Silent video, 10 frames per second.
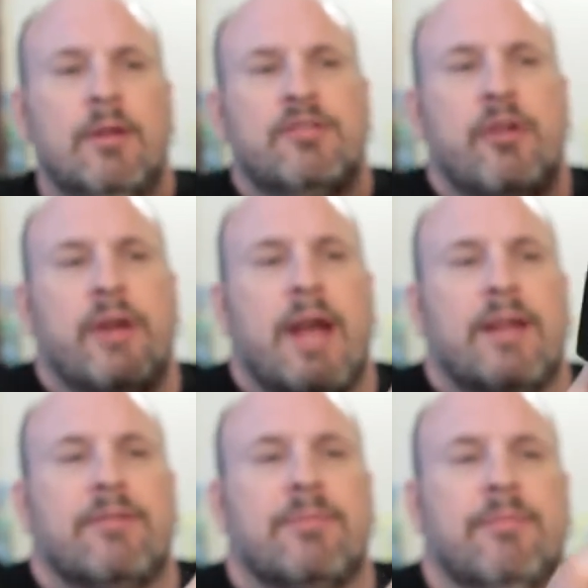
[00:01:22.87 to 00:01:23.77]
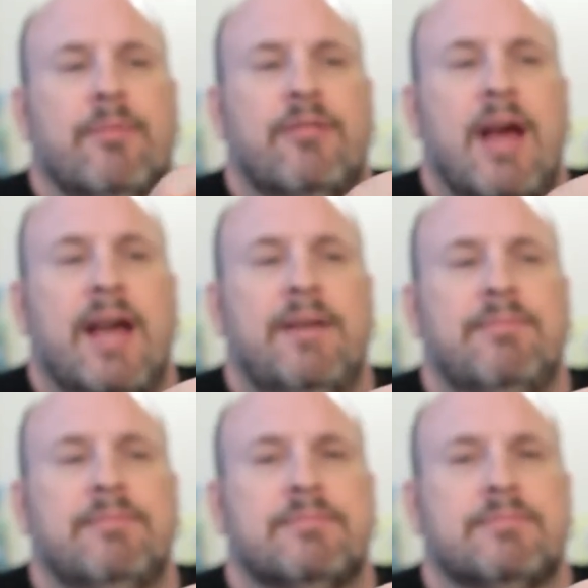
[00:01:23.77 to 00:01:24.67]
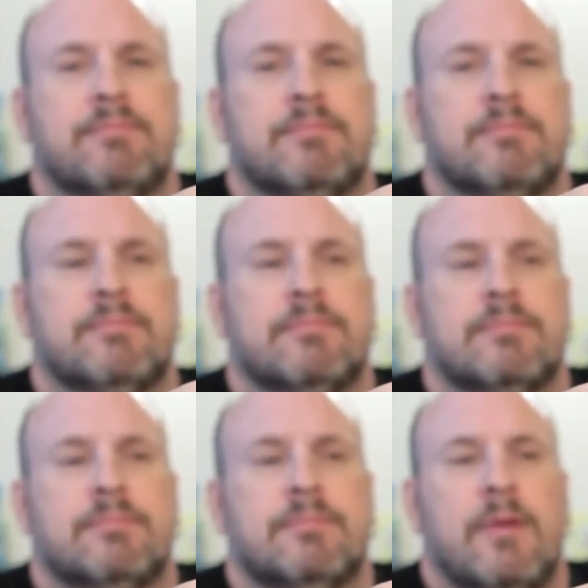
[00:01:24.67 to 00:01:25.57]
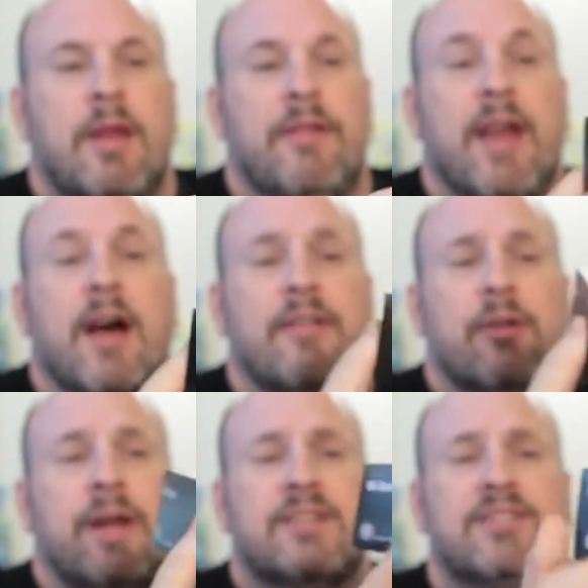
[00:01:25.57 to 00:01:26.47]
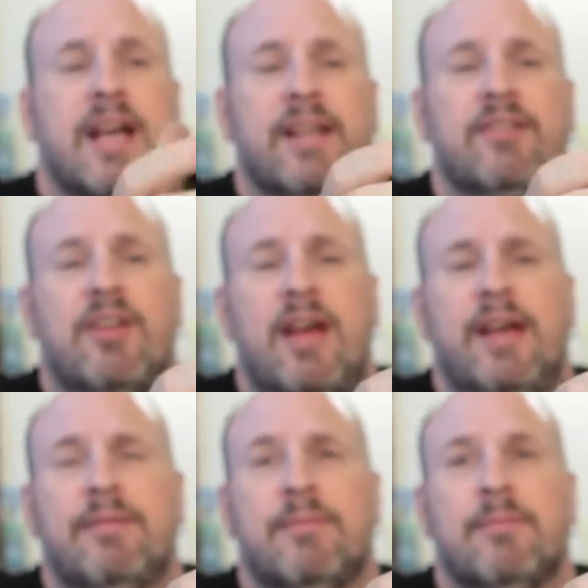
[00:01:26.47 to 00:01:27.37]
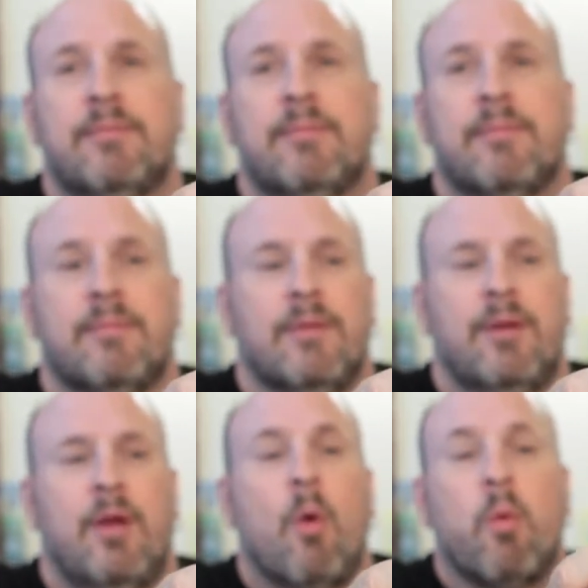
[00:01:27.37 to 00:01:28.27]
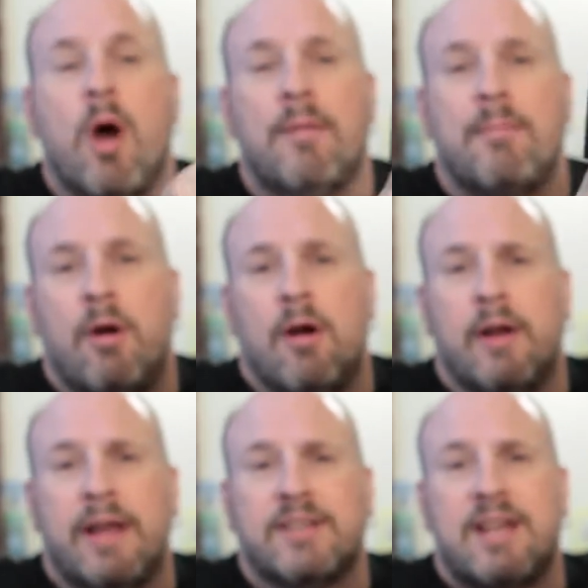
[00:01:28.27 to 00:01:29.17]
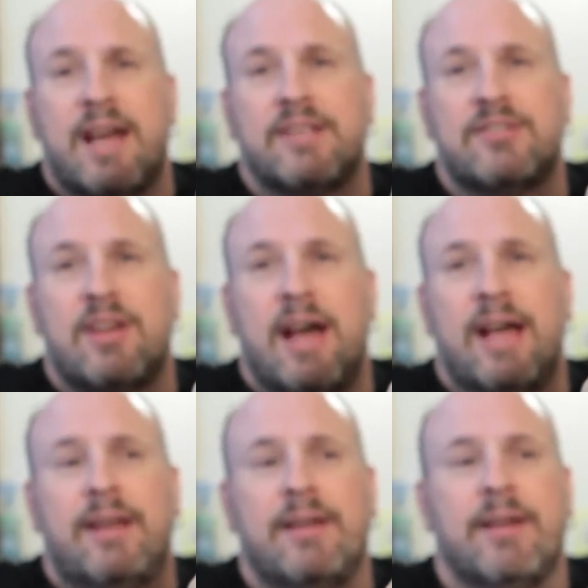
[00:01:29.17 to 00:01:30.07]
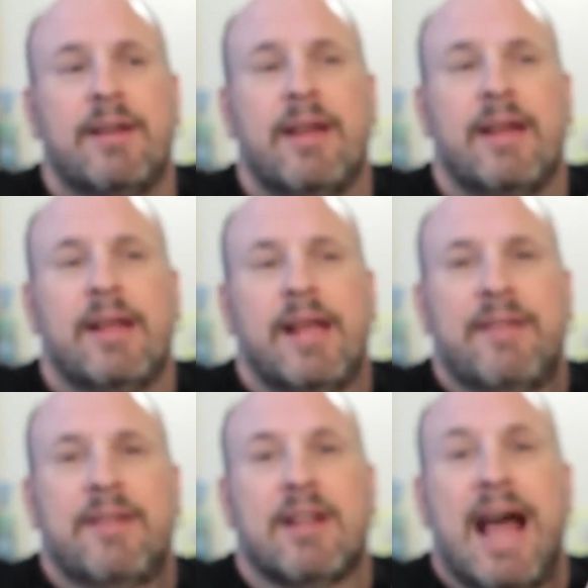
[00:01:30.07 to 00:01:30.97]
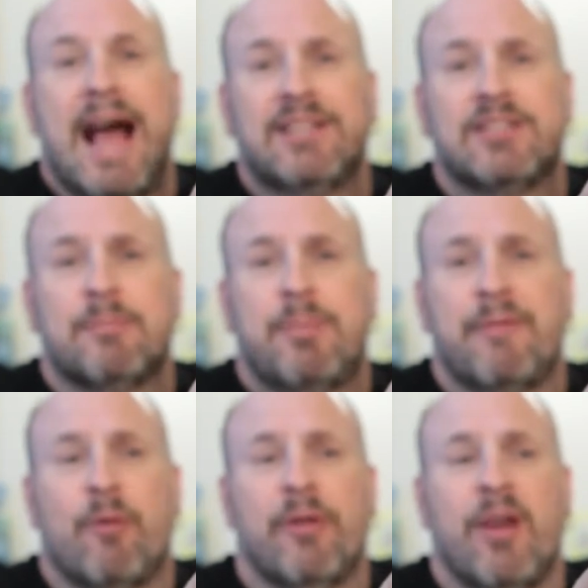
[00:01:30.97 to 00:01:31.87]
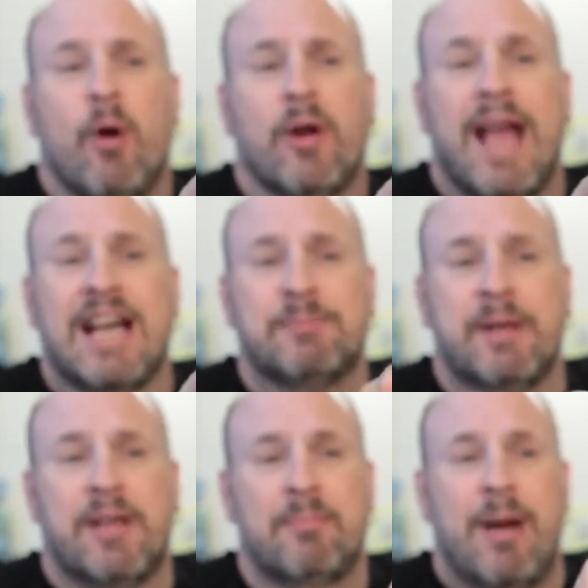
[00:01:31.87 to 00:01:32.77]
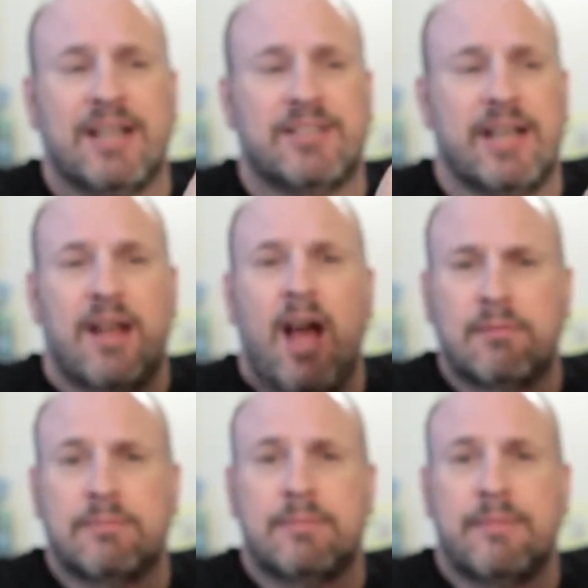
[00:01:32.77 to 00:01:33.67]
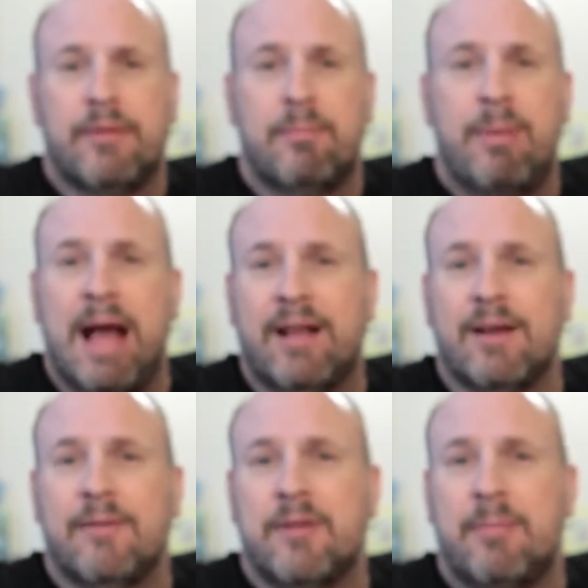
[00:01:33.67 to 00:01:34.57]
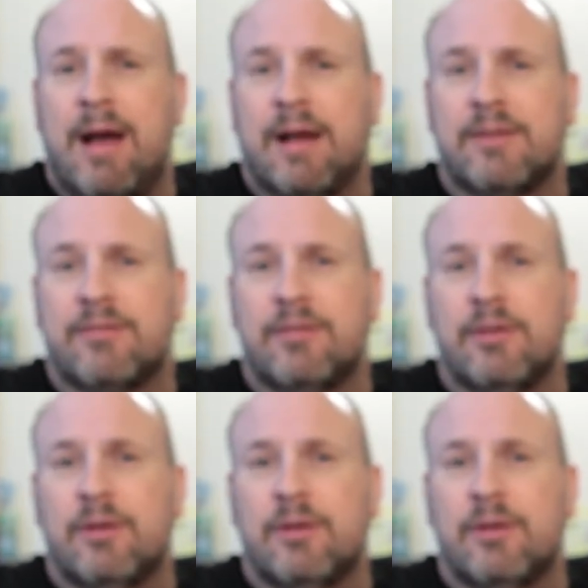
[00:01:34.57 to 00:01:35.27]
Show you guys side. The other exciting side. One more exciting side. And then last, before the orgasmic unboxing, up. Oh! the back of the box.